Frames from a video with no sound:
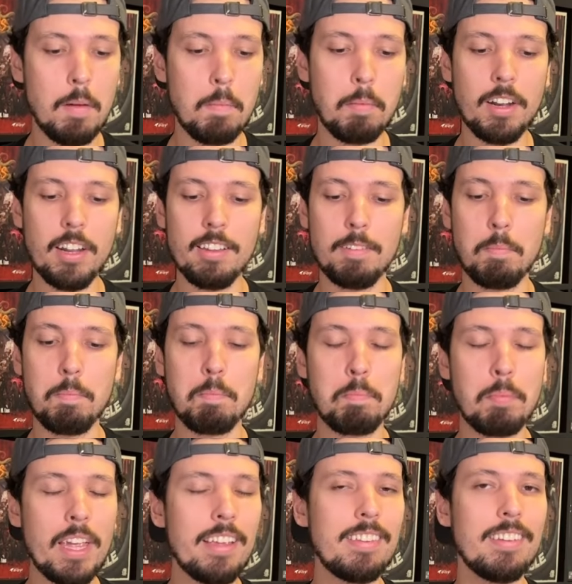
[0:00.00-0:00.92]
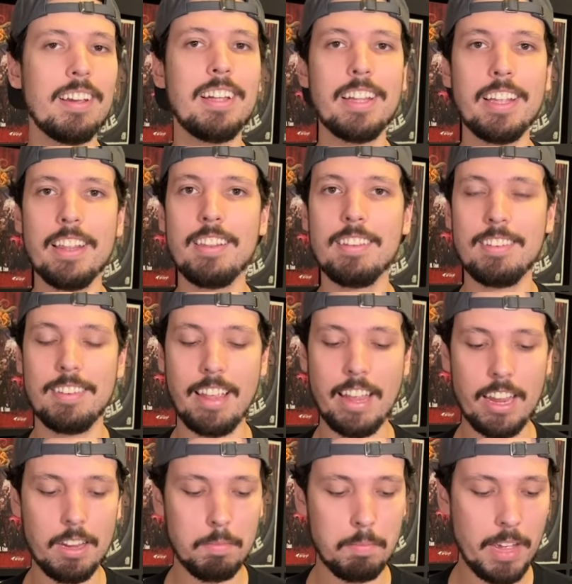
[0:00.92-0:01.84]
but it's basically the
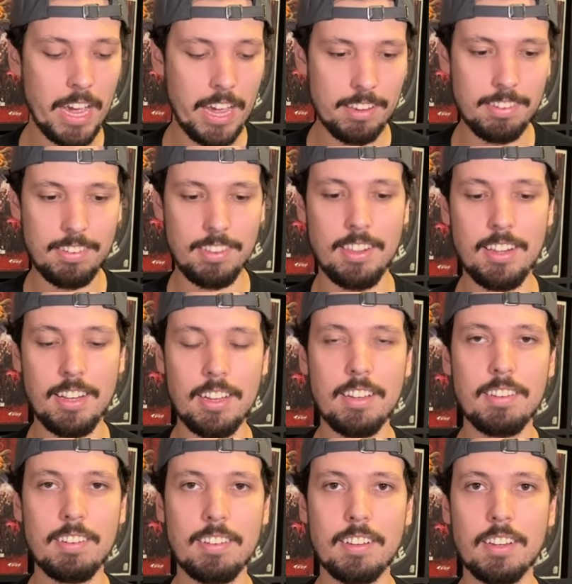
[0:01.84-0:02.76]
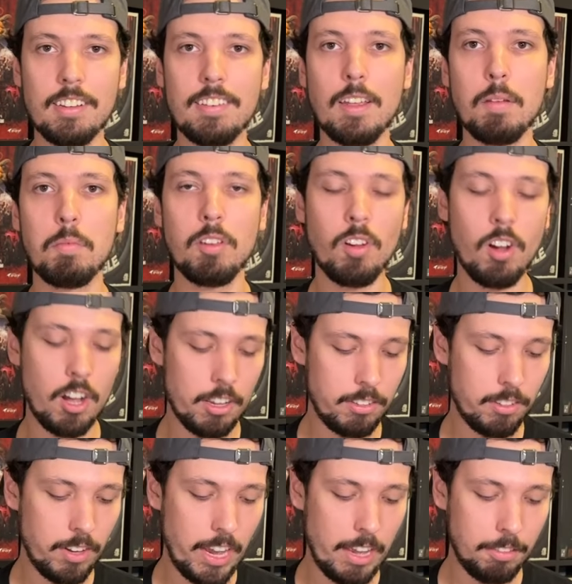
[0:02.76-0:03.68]
same as this, except you
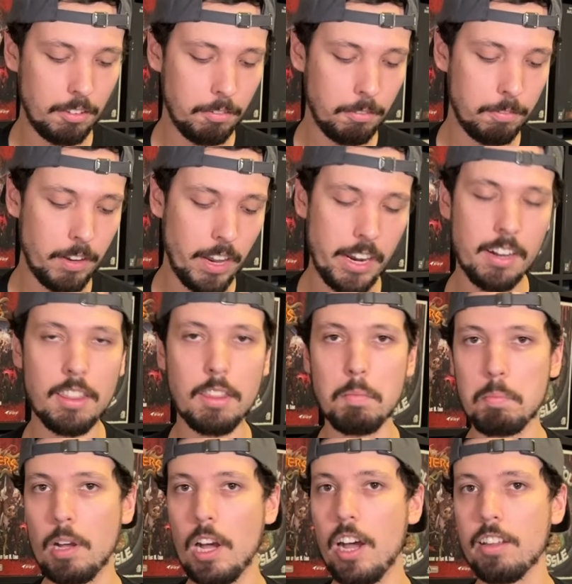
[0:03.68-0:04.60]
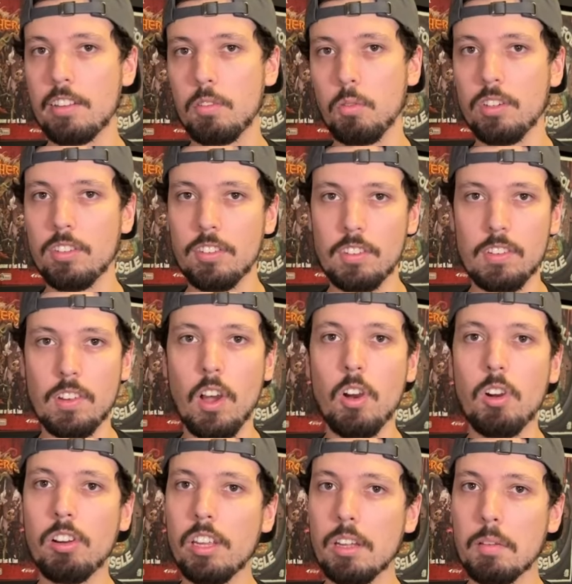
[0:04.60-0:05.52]
also have to fight the boss, which is
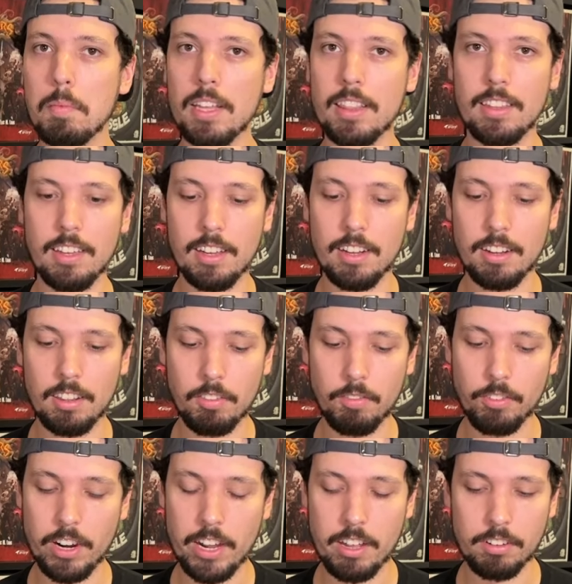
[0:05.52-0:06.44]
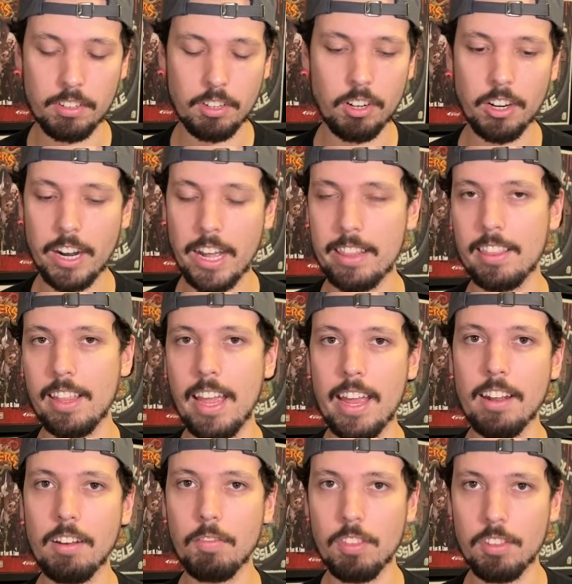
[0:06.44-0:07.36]
Odium, at the end of the round, or at the
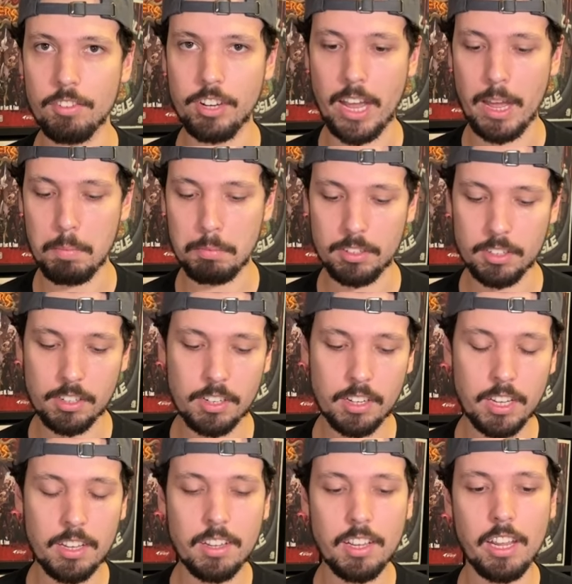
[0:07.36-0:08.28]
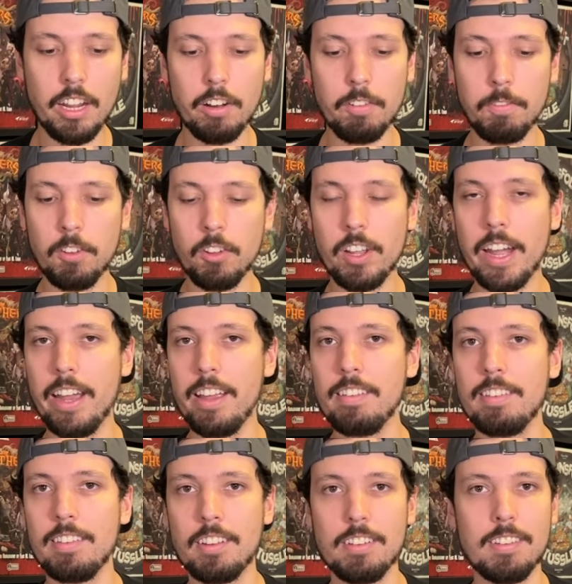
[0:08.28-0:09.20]
end of the chapter. And if you
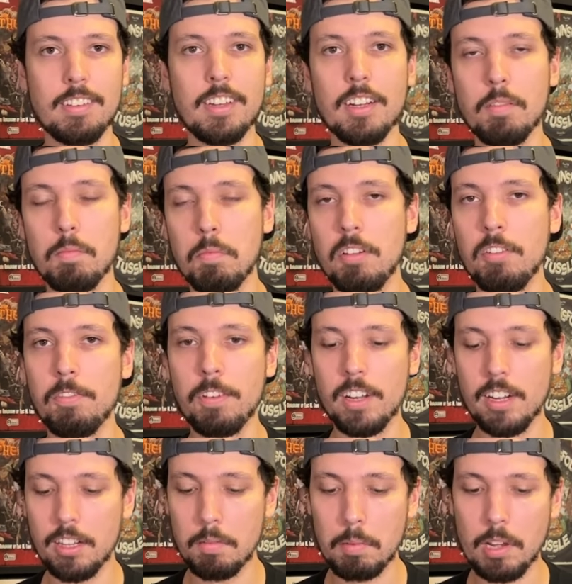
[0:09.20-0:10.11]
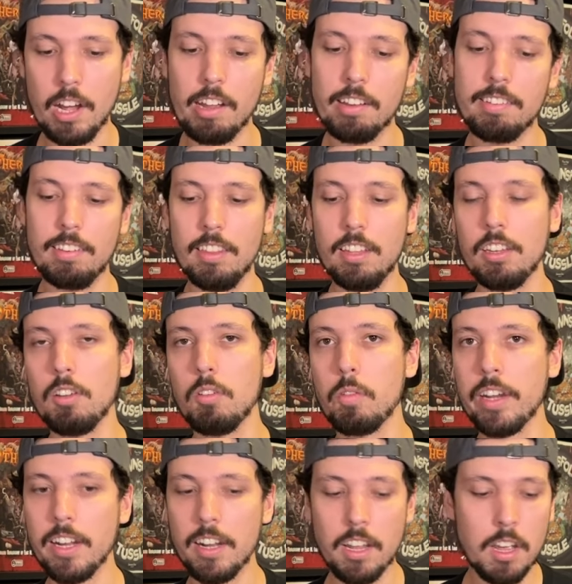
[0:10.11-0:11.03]
guys succeed in defeating the boss, then you
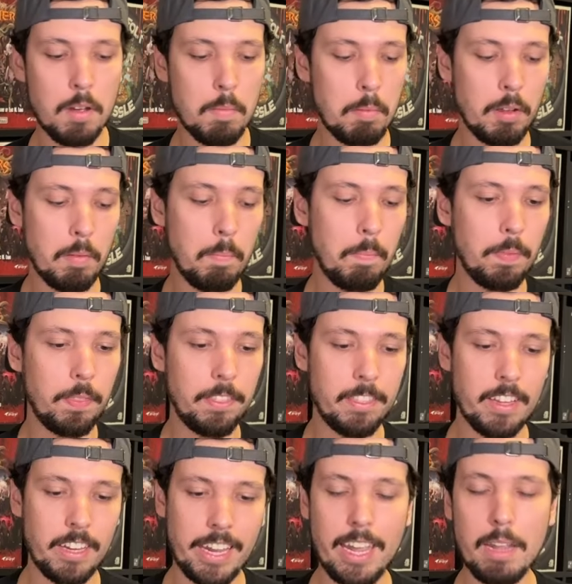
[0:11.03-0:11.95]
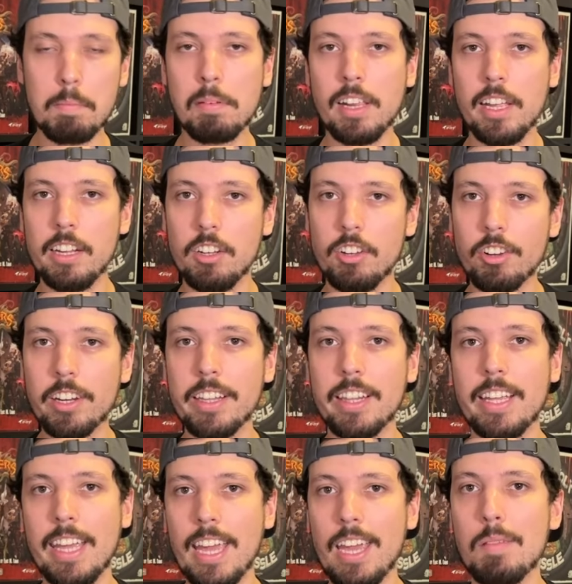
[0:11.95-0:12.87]
win. But the gameplay during
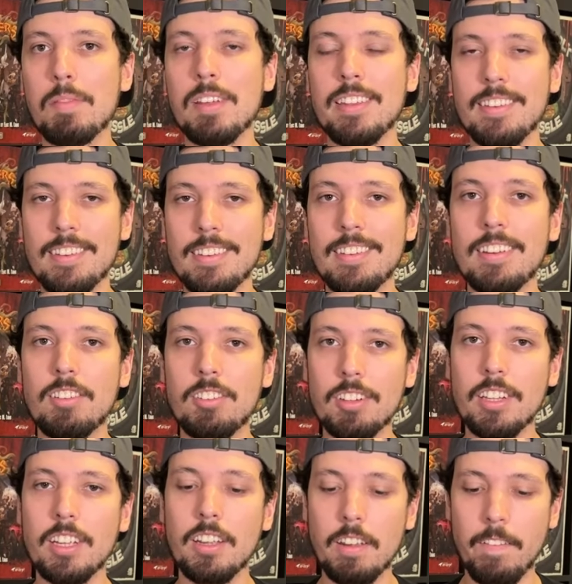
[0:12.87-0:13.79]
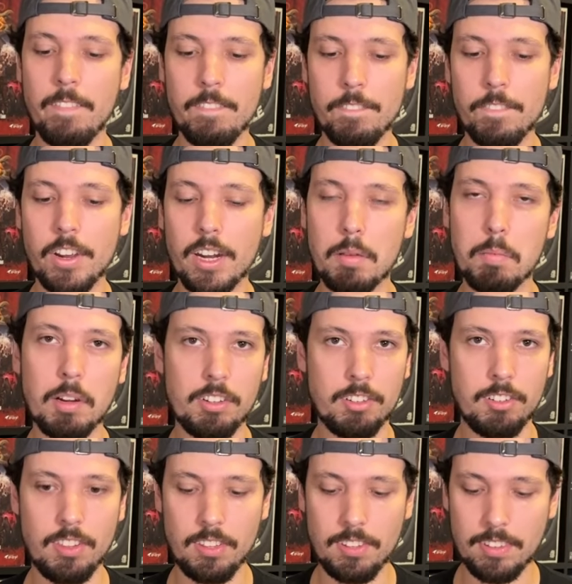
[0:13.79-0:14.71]
the game is essentially very
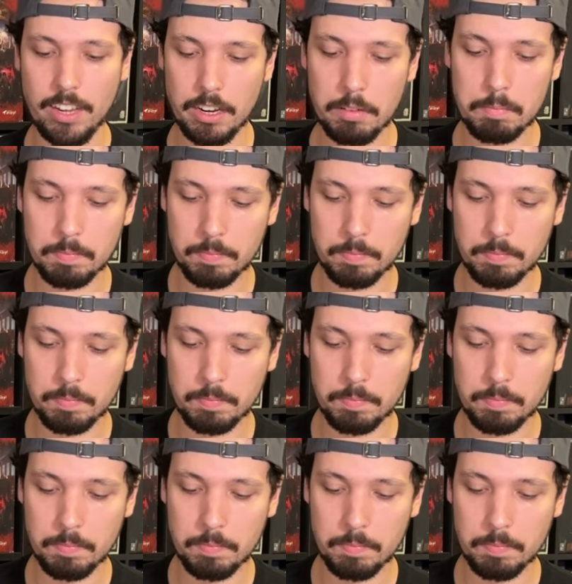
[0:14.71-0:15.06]
much the same.